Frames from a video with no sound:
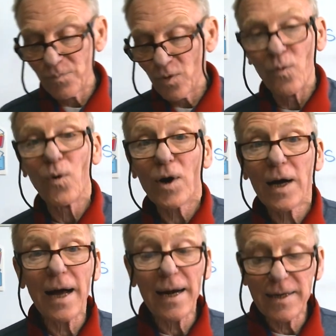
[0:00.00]
Work
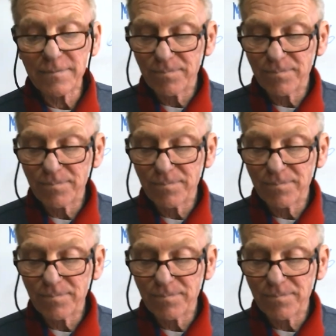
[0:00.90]
on it.